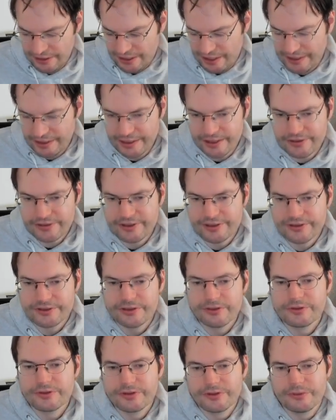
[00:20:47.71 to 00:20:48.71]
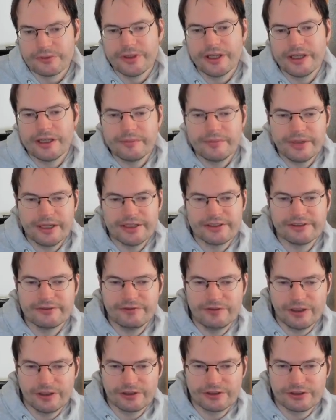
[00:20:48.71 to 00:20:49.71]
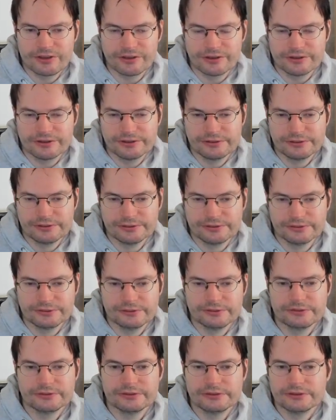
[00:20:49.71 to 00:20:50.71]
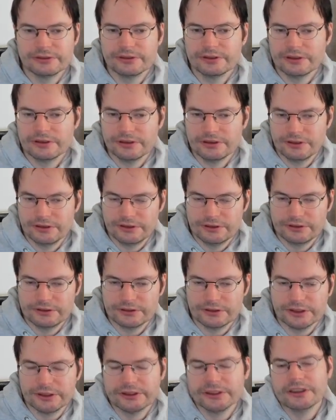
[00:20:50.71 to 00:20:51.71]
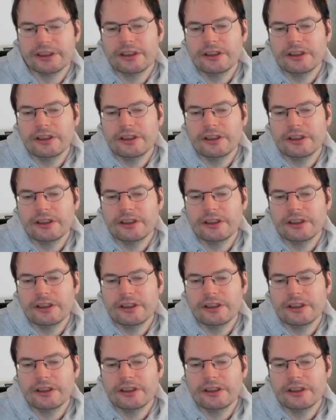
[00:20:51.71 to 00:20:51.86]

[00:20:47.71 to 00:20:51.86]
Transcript: I can just use uname as a function. Right?